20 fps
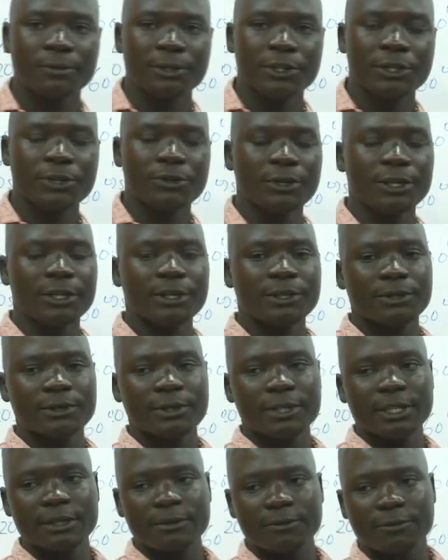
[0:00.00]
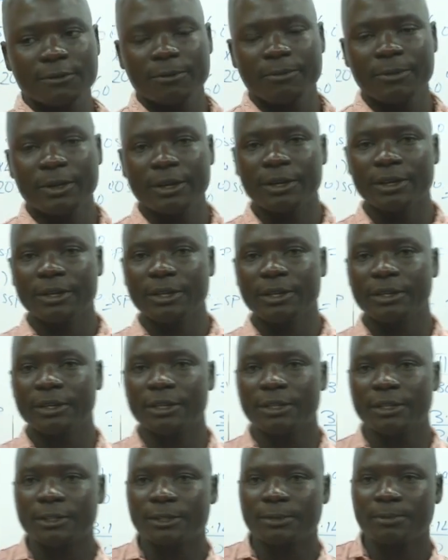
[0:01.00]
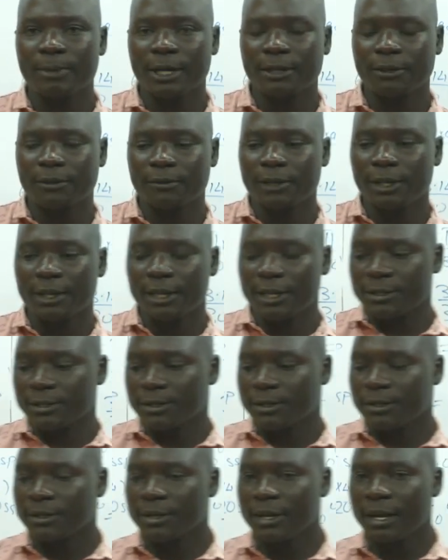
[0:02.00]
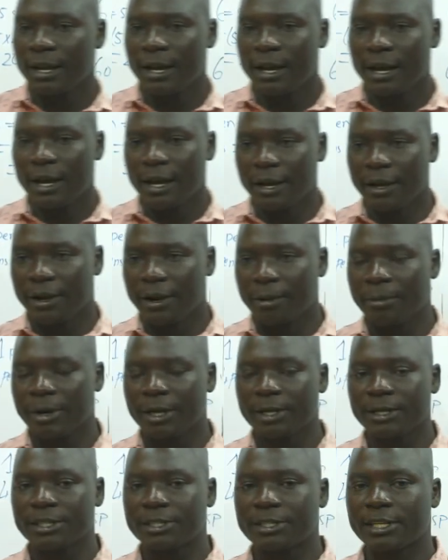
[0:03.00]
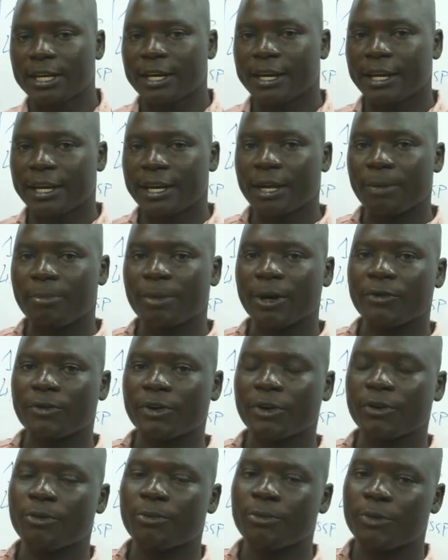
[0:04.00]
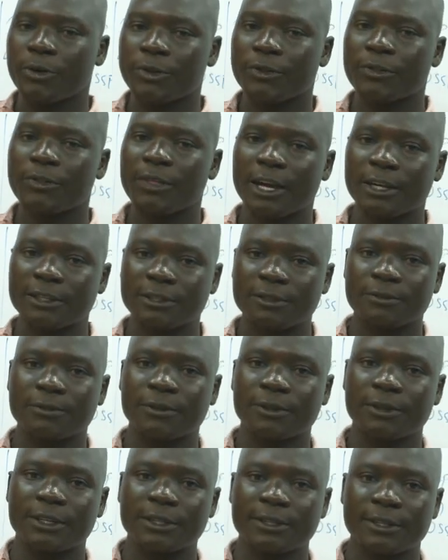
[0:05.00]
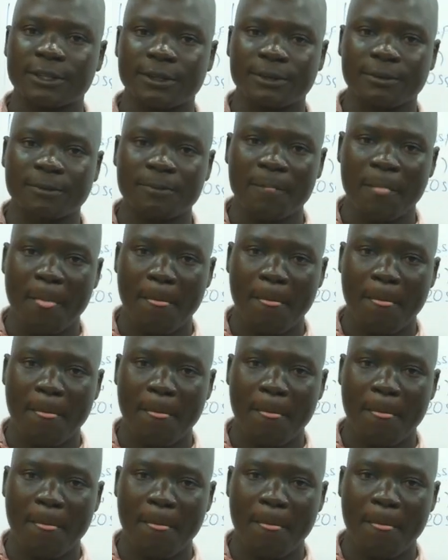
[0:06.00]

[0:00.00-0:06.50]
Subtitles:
tuning to for being in this part of the lesson. I remain teacher Kiana Patrick Umoni. Thanks for listening.